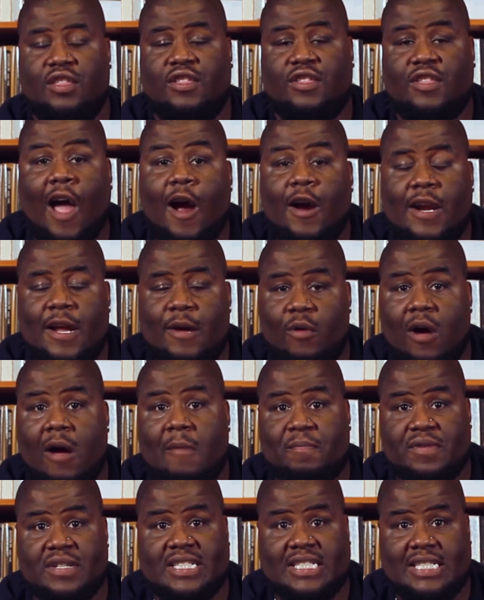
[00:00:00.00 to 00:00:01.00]

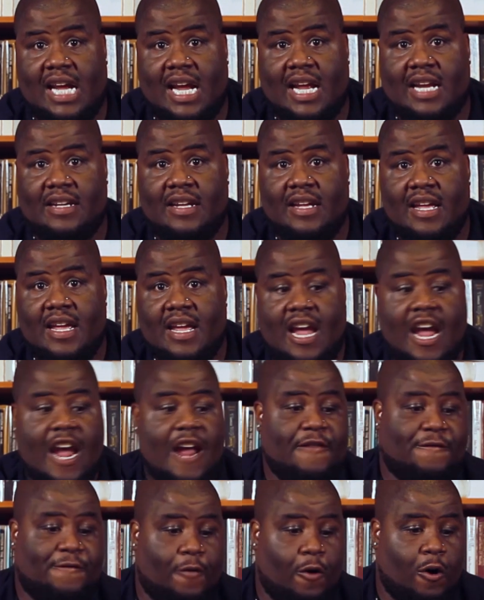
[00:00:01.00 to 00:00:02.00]
31%
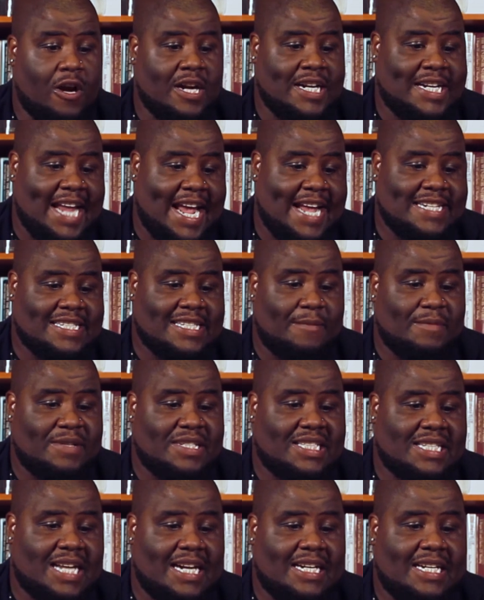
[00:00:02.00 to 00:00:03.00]
in 4 days. That
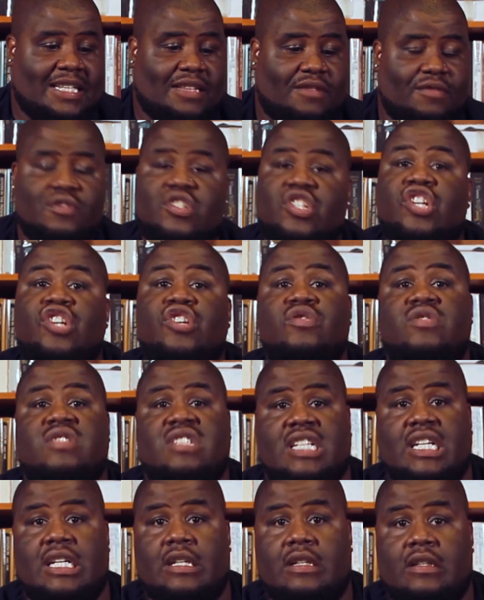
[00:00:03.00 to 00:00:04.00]
was Sunday through
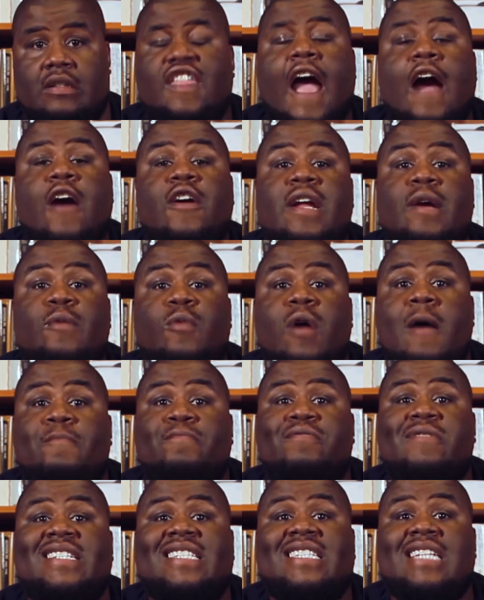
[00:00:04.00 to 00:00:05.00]
Tuesday.
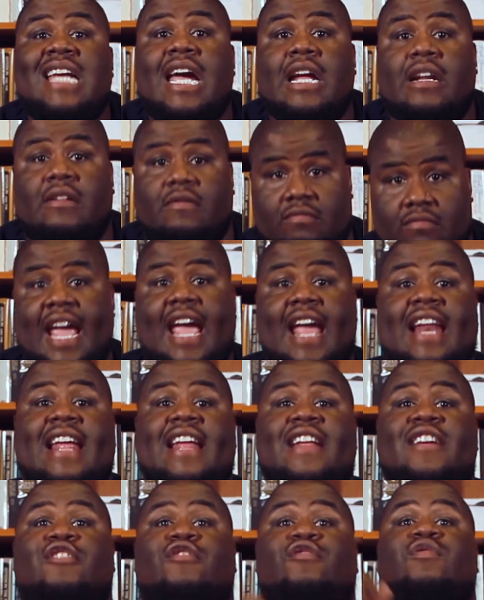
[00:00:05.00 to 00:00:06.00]
31%. It
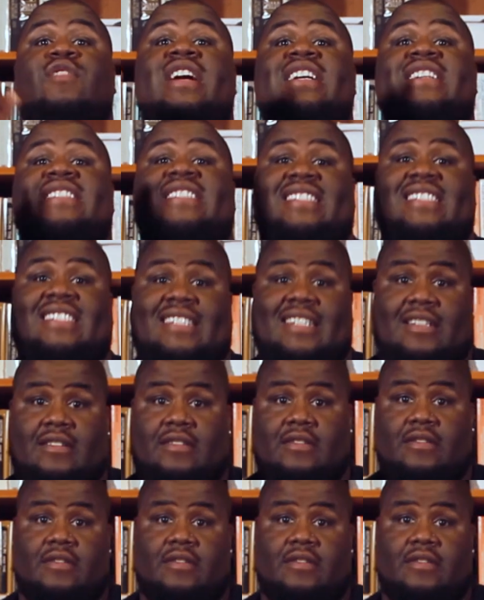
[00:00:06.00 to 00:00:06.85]
increased.